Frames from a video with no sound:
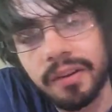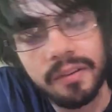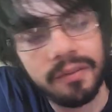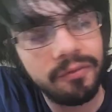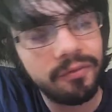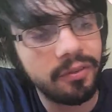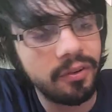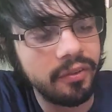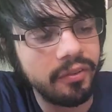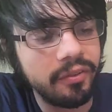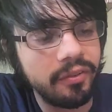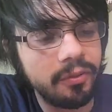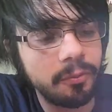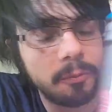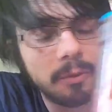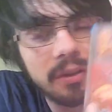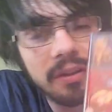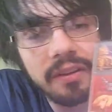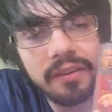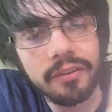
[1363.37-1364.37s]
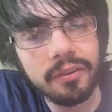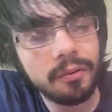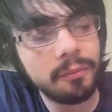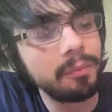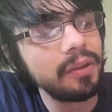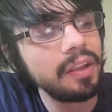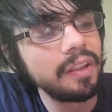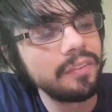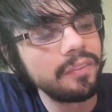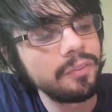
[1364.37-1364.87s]
First release on
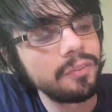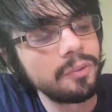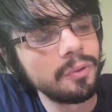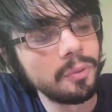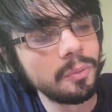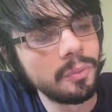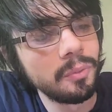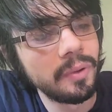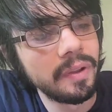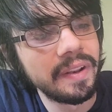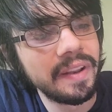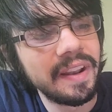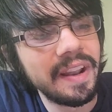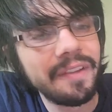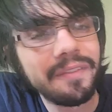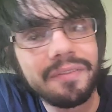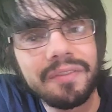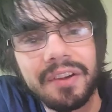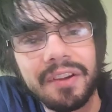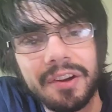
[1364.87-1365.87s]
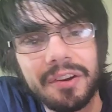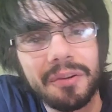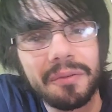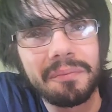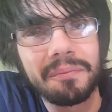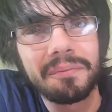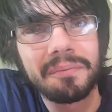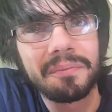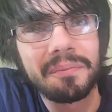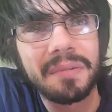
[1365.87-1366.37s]
PS2, and then I think on
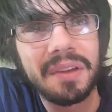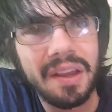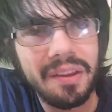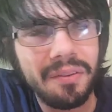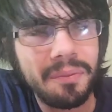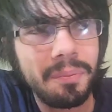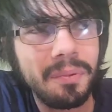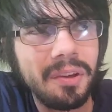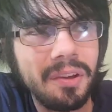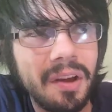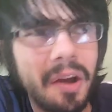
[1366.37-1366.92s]
PSP.